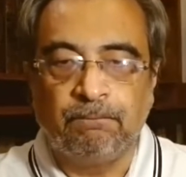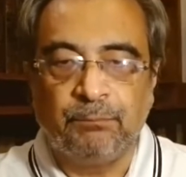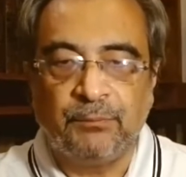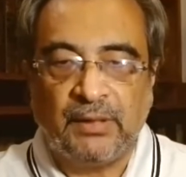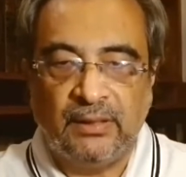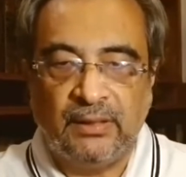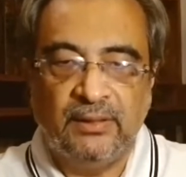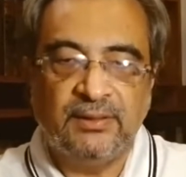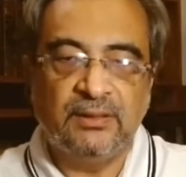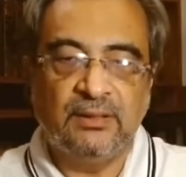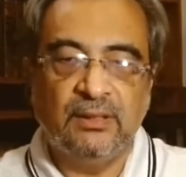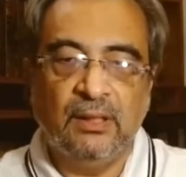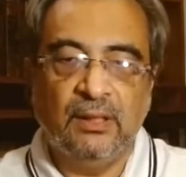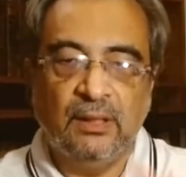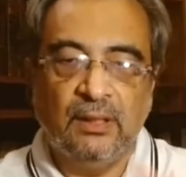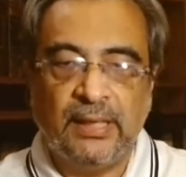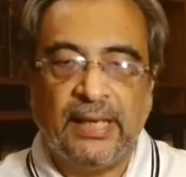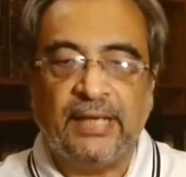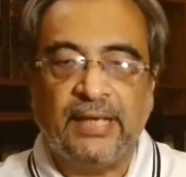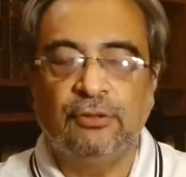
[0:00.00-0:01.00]
And this is an,
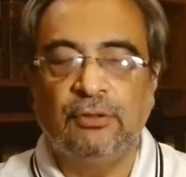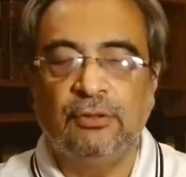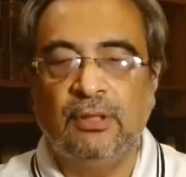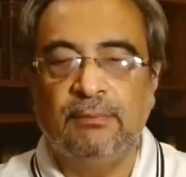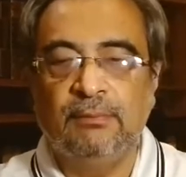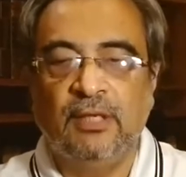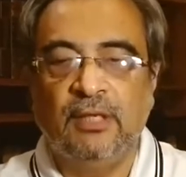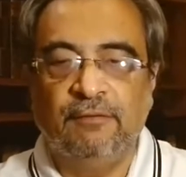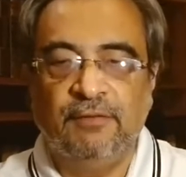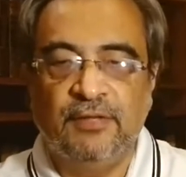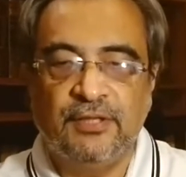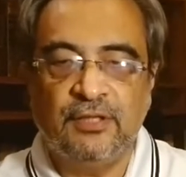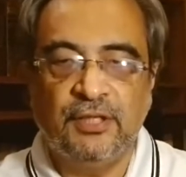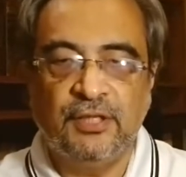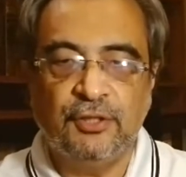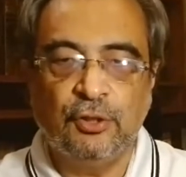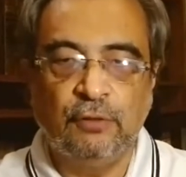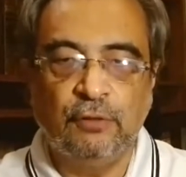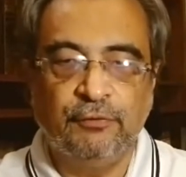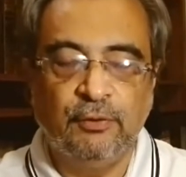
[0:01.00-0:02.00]
actually a
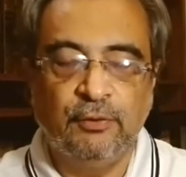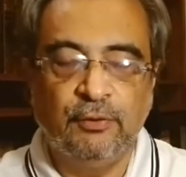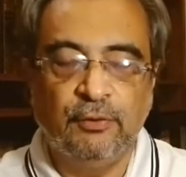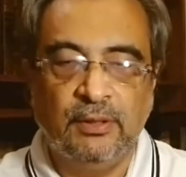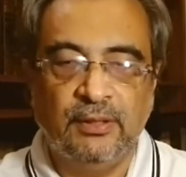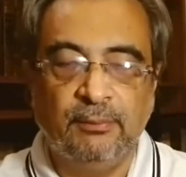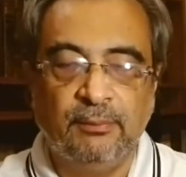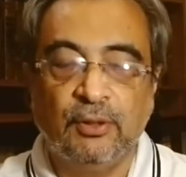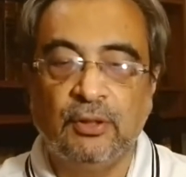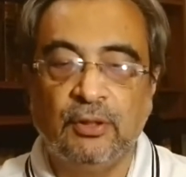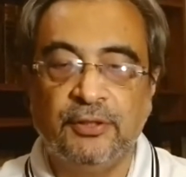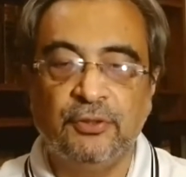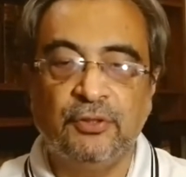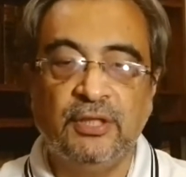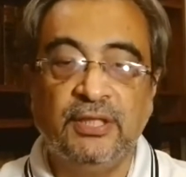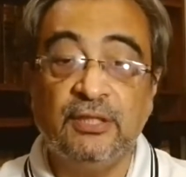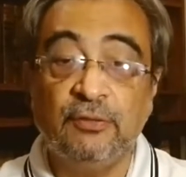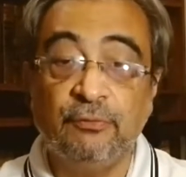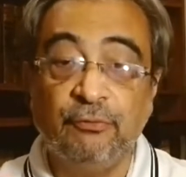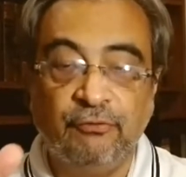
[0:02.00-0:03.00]
manifestation of humility because you
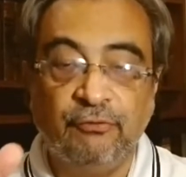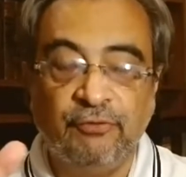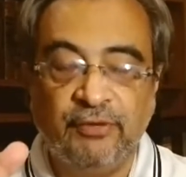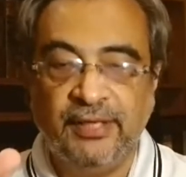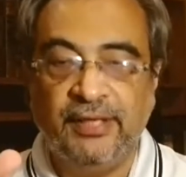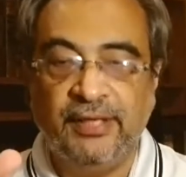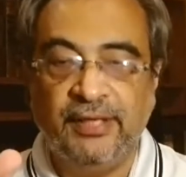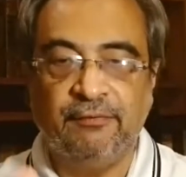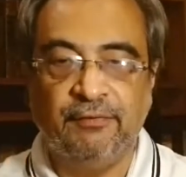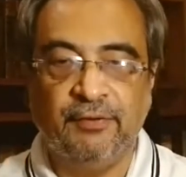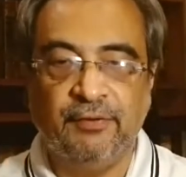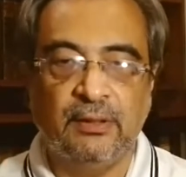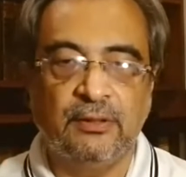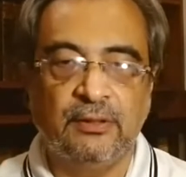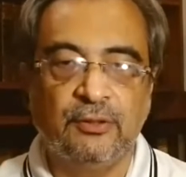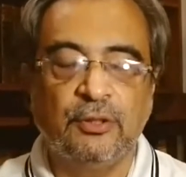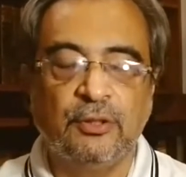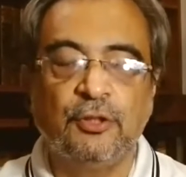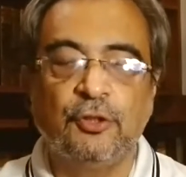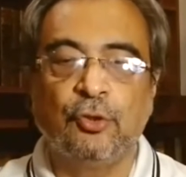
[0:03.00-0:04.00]
see, it's very difficult
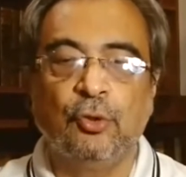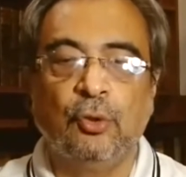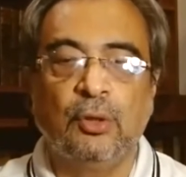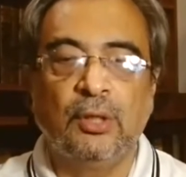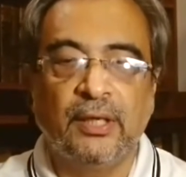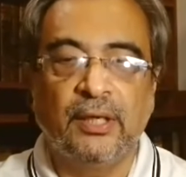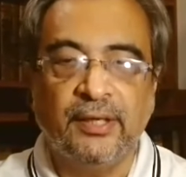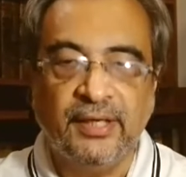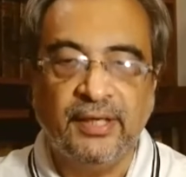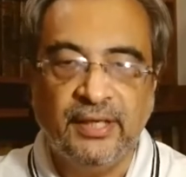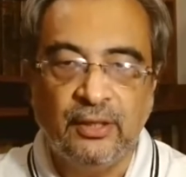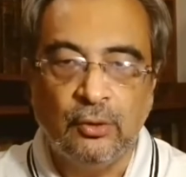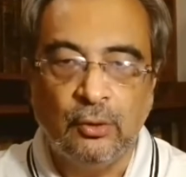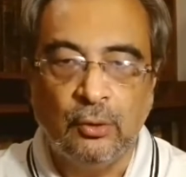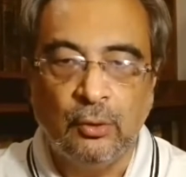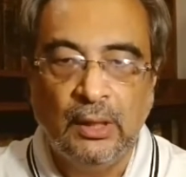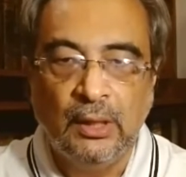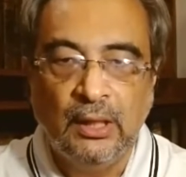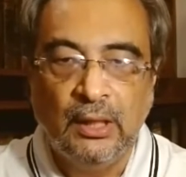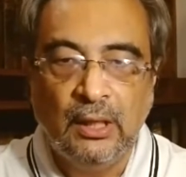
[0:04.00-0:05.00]
to control our ego